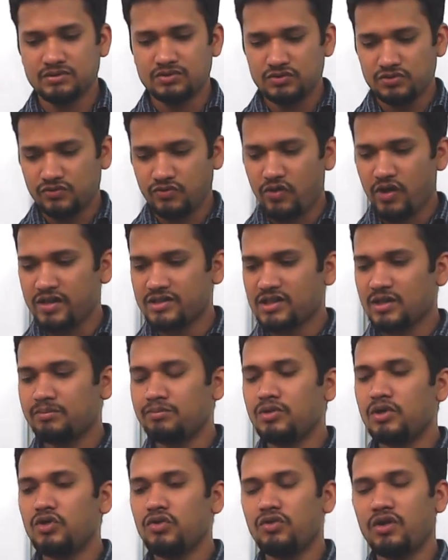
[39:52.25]
For
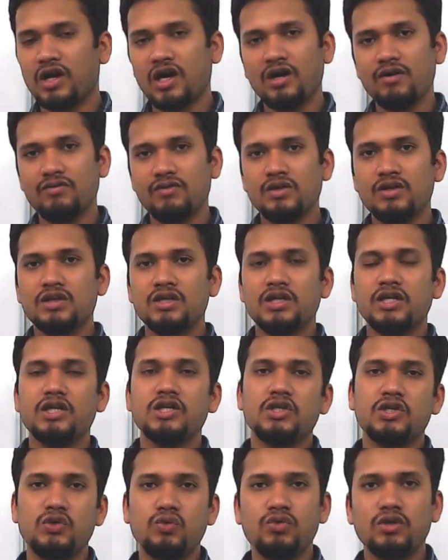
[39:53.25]
example, you have
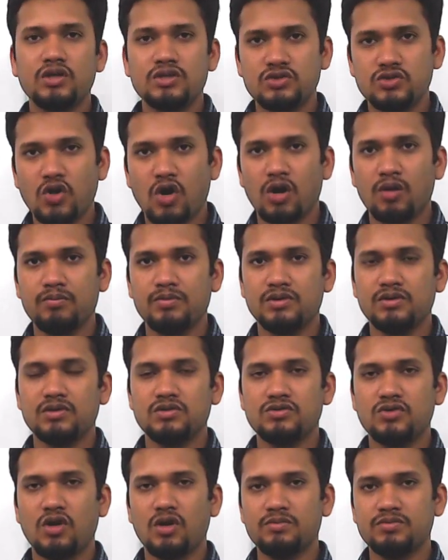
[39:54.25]
include a job in the
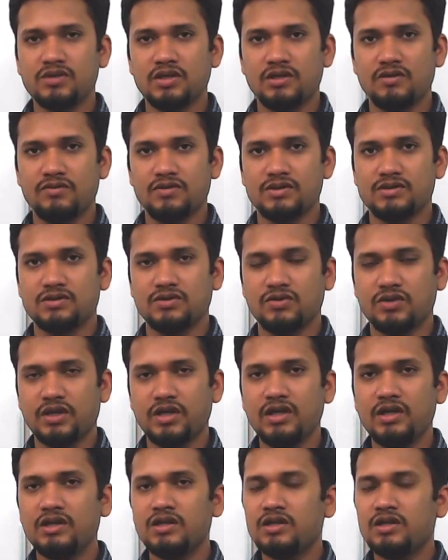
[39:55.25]
job service. Okay,